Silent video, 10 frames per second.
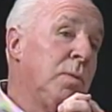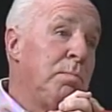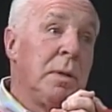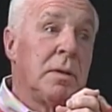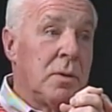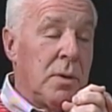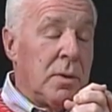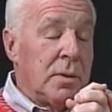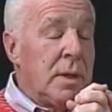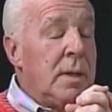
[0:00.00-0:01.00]
Bitter
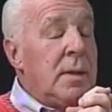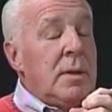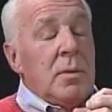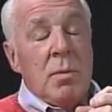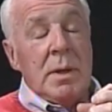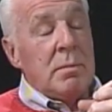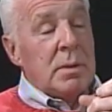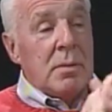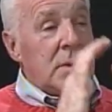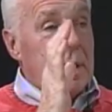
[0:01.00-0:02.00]
cold, wind
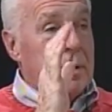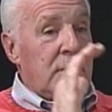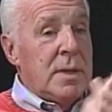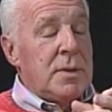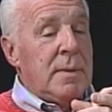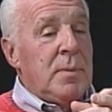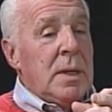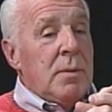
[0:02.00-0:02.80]
blowing like crazy.